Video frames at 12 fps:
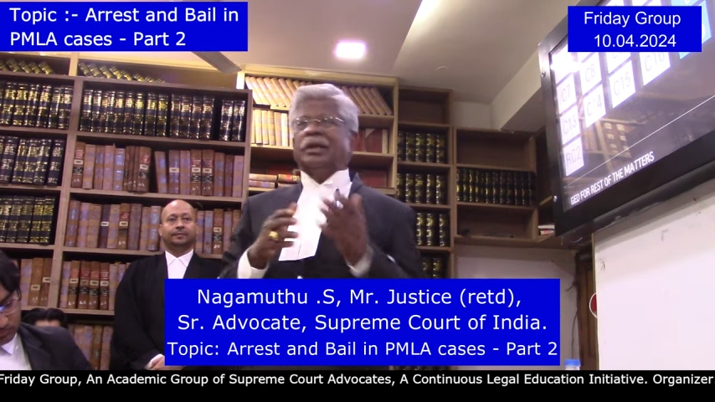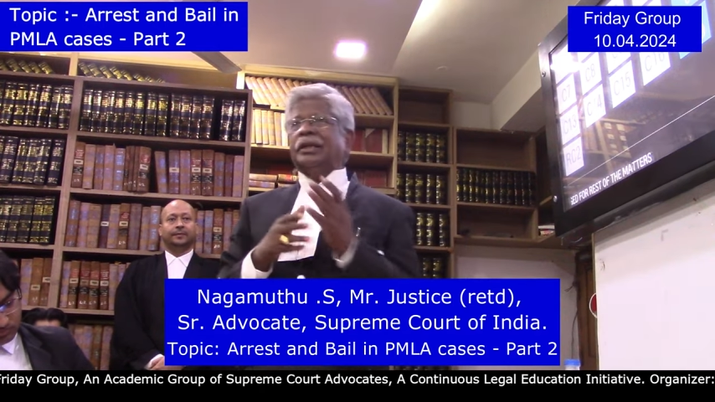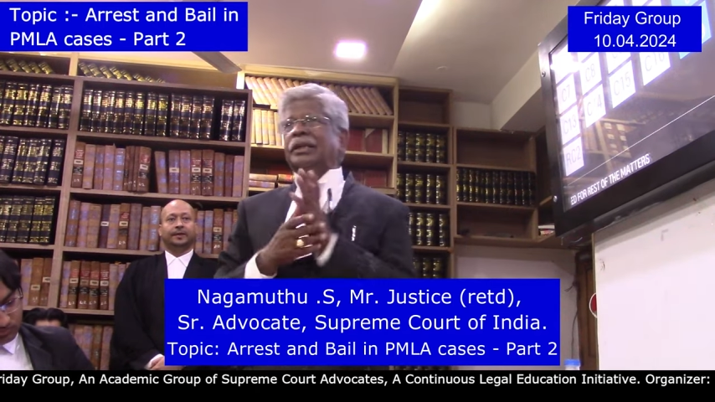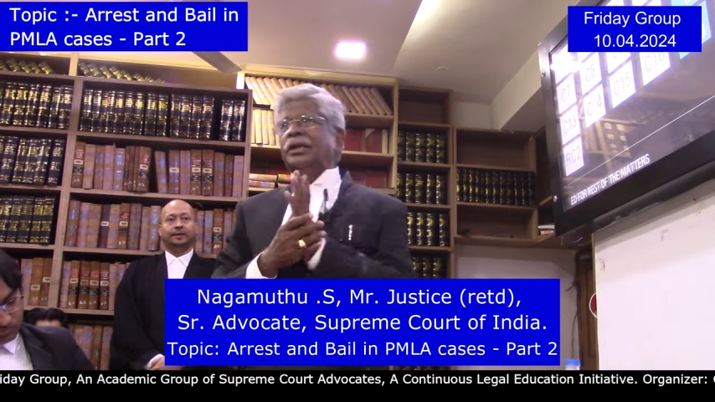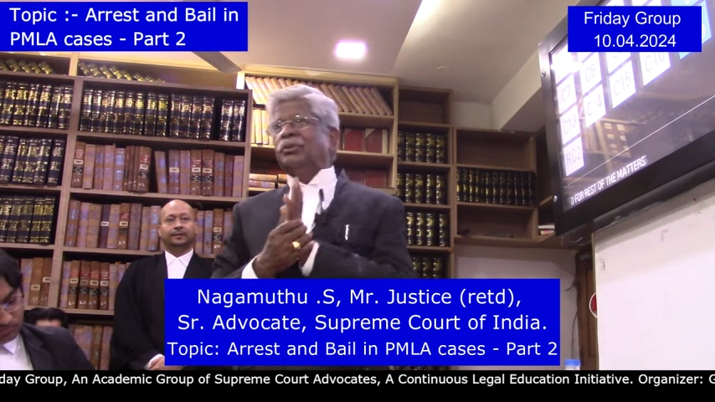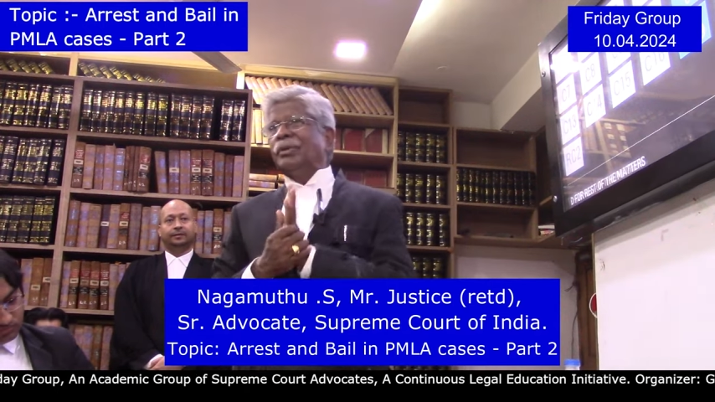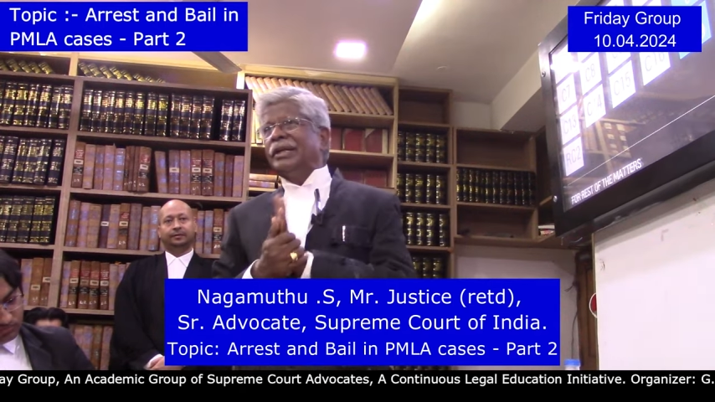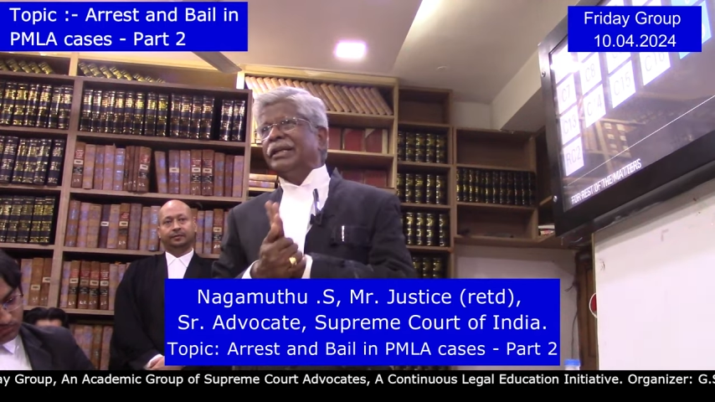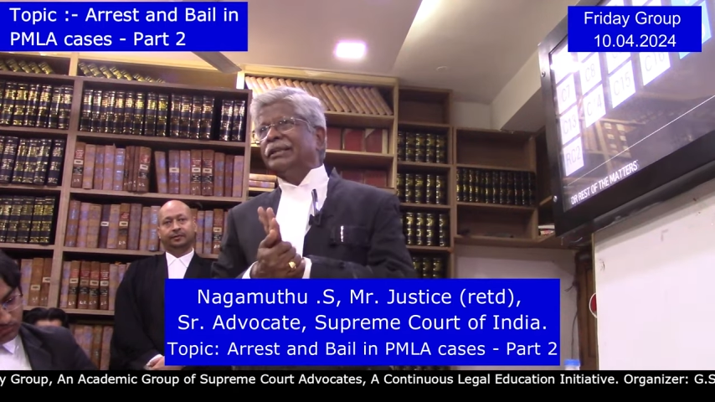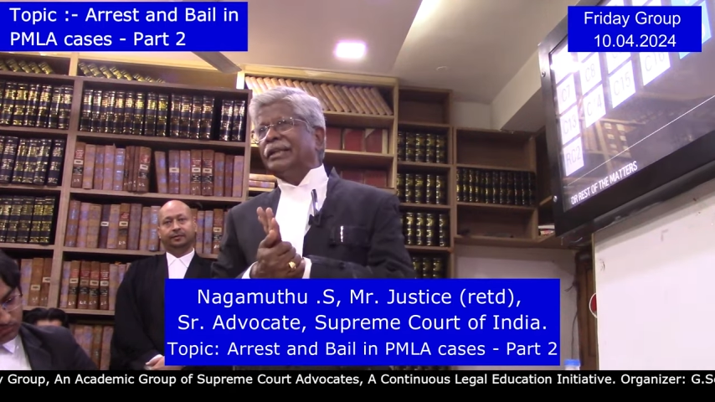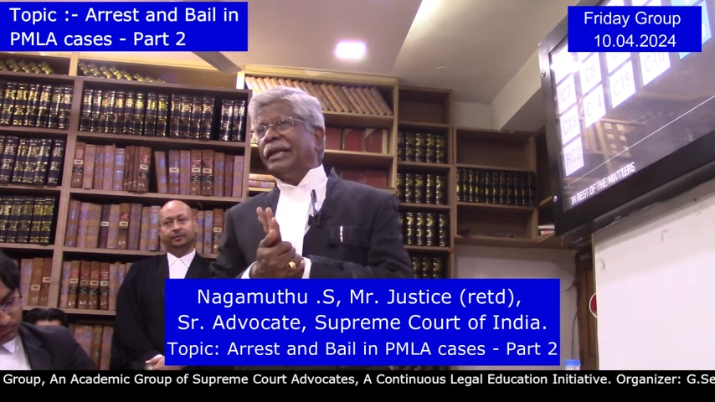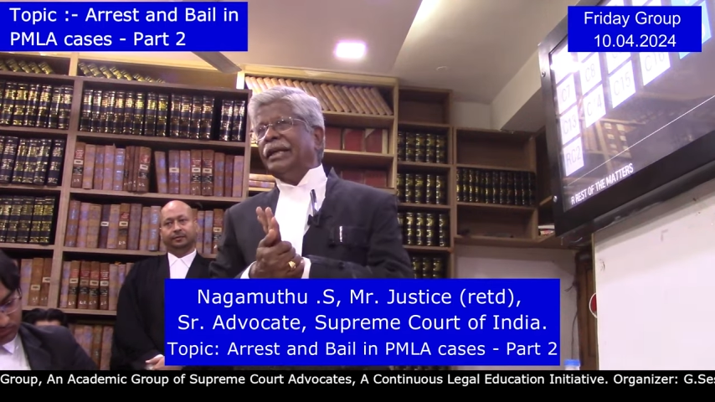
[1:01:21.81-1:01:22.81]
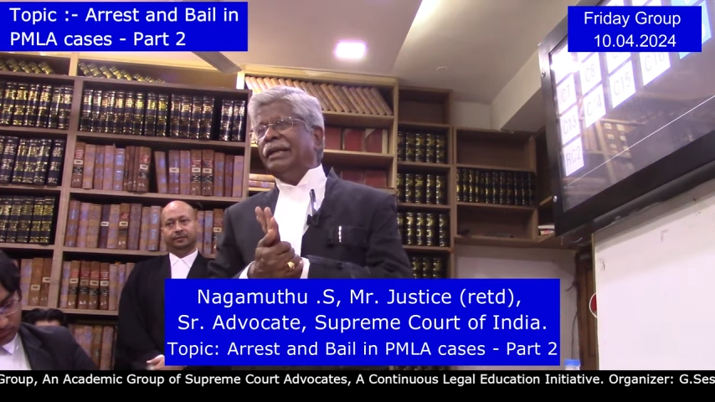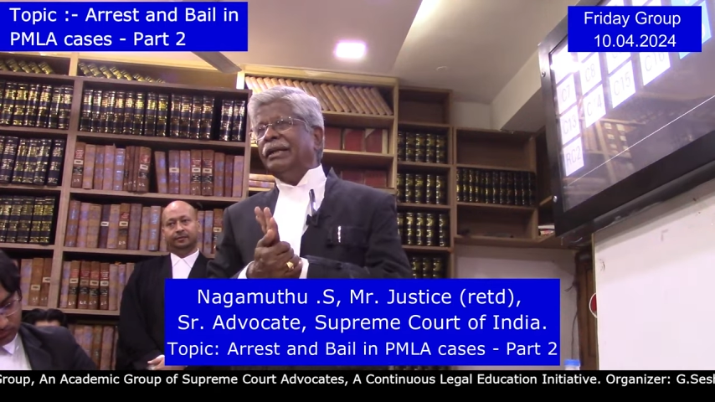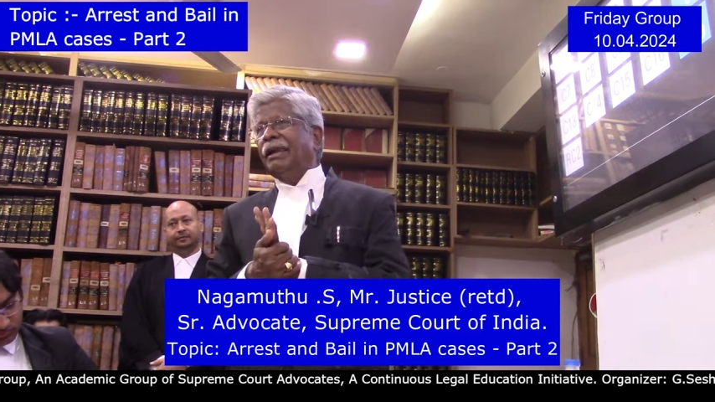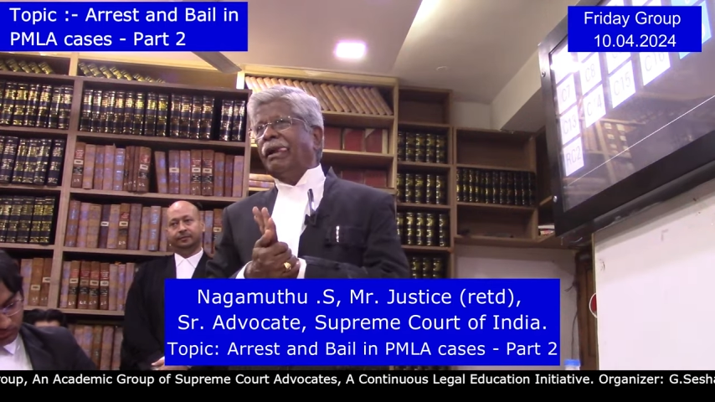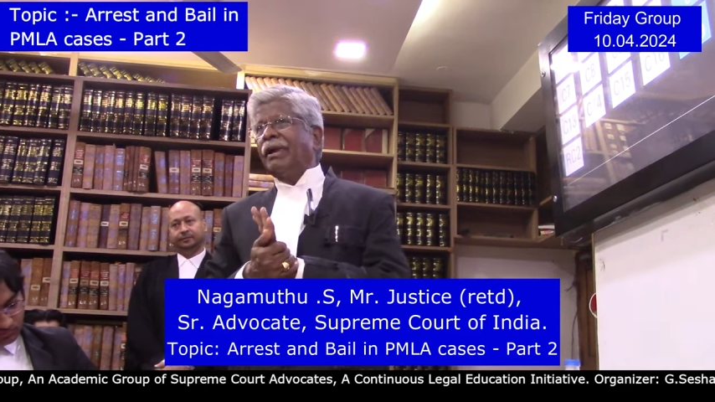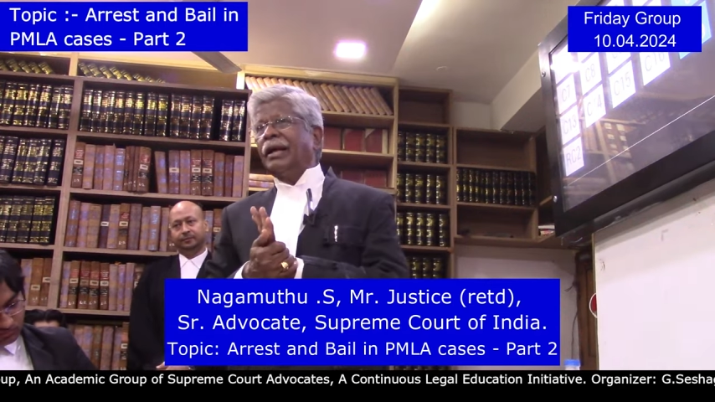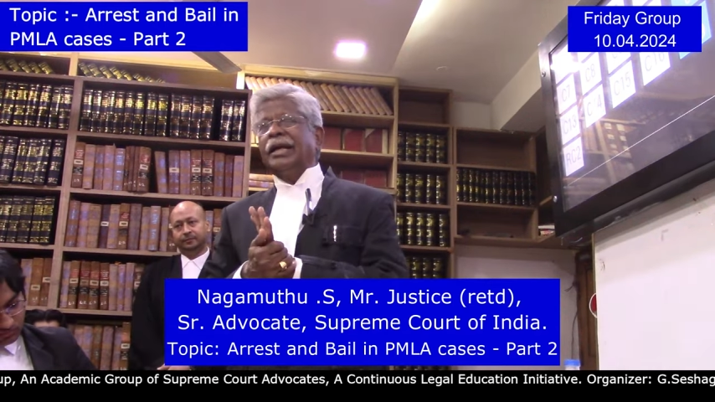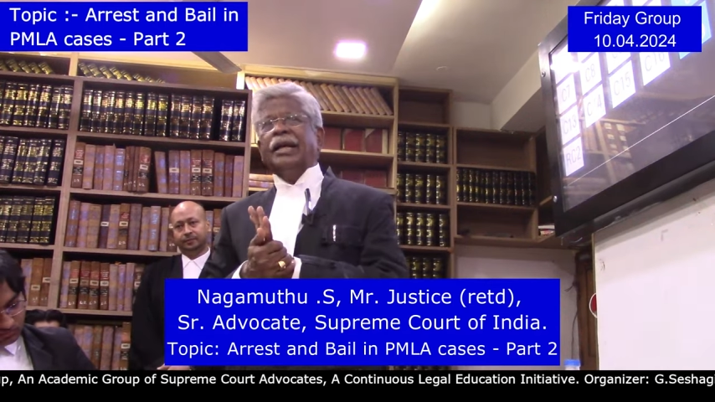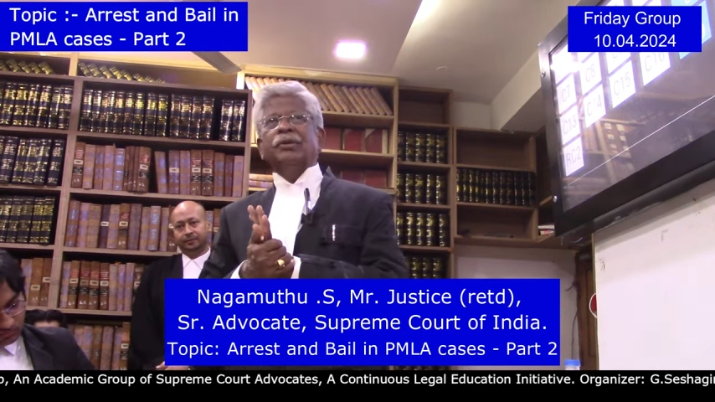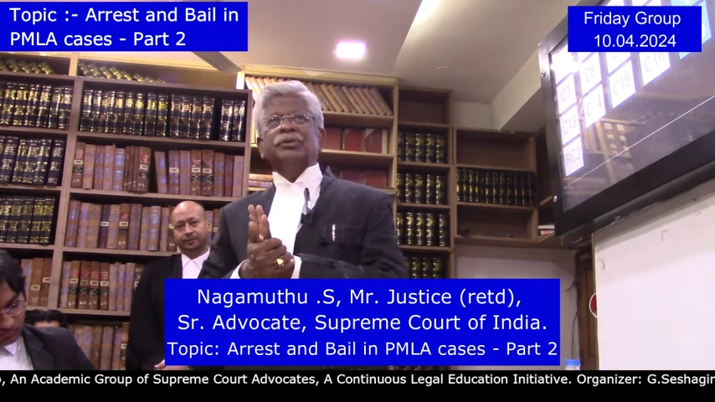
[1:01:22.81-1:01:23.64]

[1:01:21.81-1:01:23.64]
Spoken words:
That is what Article 23